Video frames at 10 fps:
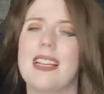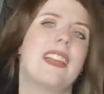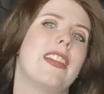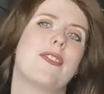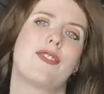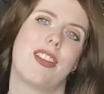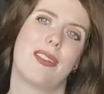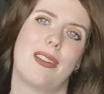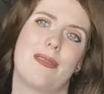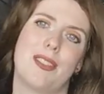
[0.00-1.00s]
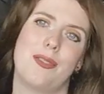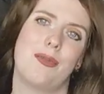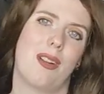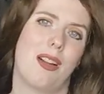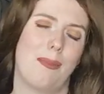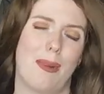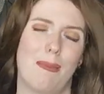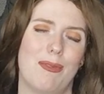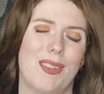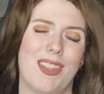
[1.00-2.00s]
a huge shout out to Ron
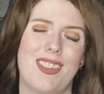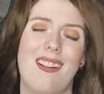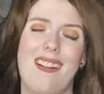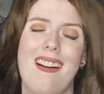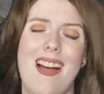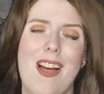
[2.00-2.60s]
Bumblefoot Thal